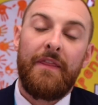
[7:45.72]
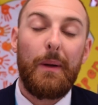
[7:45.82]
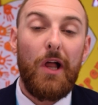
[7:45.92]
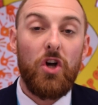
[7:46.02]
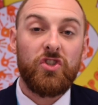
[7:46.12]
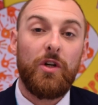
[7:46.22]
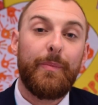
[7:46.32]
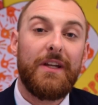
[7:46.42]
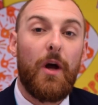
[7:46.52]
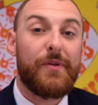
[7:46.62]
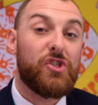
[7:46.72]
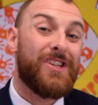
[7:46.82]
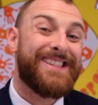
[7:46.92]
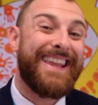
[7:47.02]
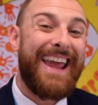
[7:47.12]
There will also be an
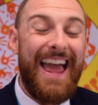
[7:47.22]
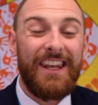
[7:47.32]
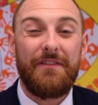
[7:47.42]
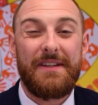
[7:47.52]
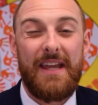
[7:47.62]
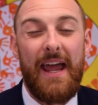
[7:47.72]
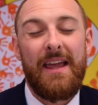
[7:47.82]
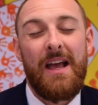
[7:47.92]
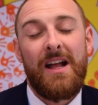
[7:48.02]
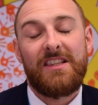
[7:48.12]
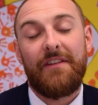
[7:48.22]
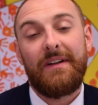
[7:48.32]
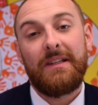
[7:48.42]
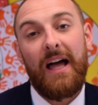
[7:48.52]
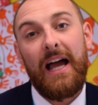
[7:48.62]
opportunity at the end of the day to have
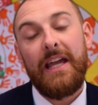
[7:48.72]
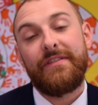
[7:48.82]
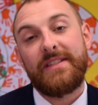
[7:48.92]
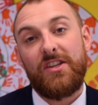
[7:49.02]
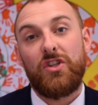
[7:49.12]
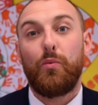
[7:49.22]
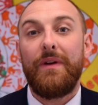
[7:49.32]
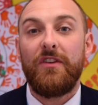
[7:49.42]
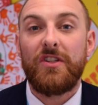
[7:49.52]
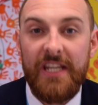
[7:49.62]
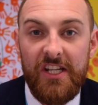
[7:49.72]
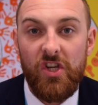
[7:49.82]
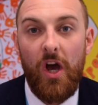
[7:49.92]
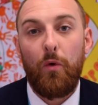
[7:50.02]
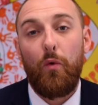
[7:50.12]
a live session with your
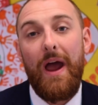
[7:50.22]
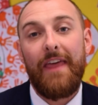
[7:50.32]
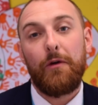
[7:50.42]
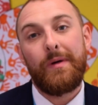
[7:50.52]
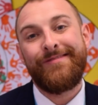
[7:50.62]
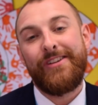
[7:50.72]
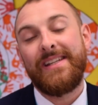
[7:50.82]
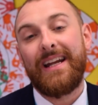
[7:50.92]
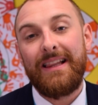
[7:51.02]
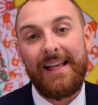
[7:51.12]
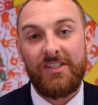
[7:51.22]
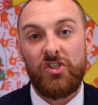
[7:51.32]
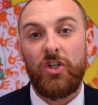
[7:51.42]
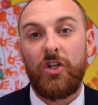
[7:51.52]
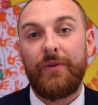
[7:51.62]
teacher where they will read a class
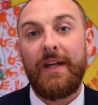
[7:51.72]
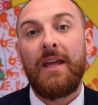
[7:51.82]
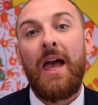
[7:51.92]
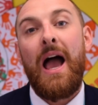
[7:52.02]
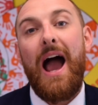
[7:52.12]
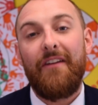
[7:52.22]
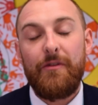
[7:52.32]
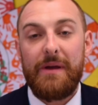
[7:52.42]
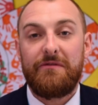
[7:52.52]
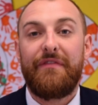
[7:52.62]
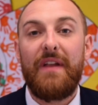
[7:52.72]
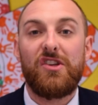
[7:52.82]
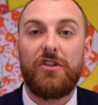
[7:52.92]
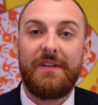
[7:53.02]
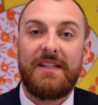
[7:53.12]
story, have a bit of
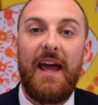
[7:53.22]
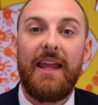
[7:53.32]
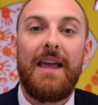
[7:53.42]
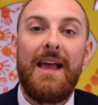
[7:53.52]
reflection of the day,